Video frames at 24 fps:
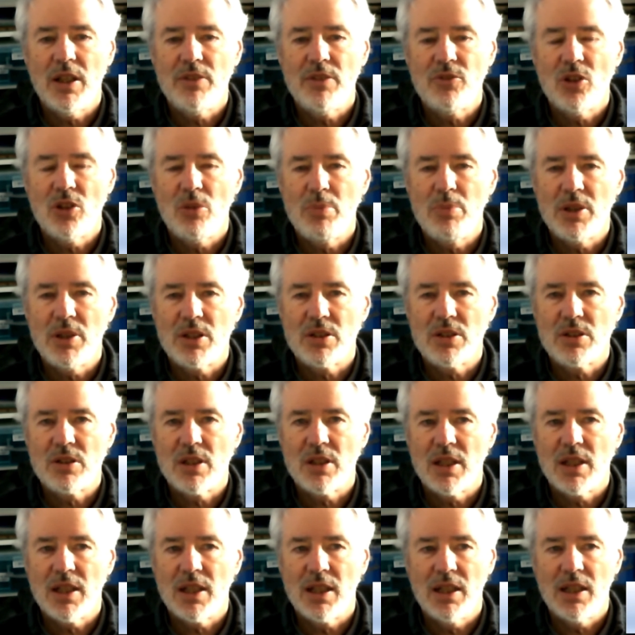topics
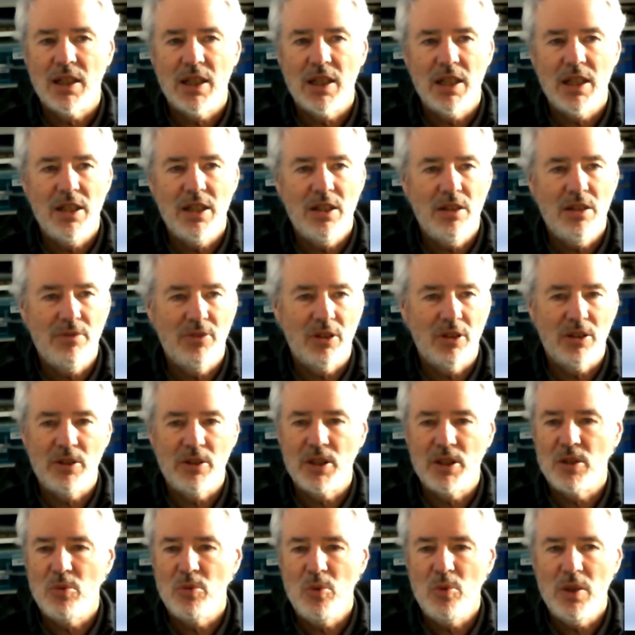in the
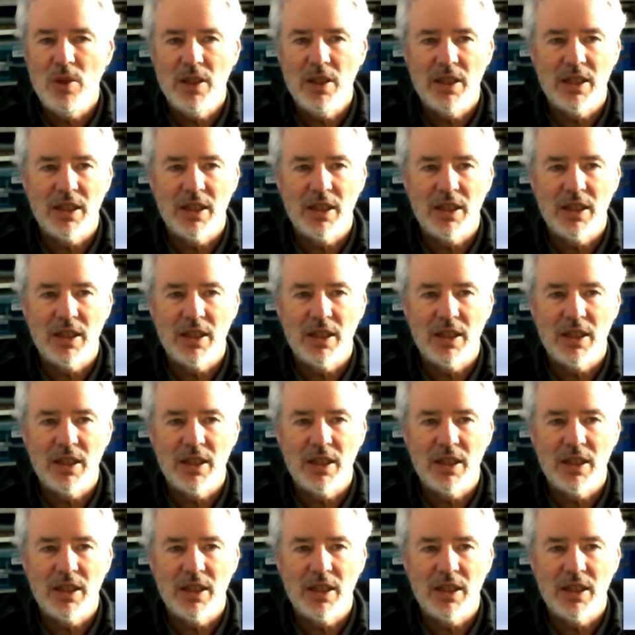following way.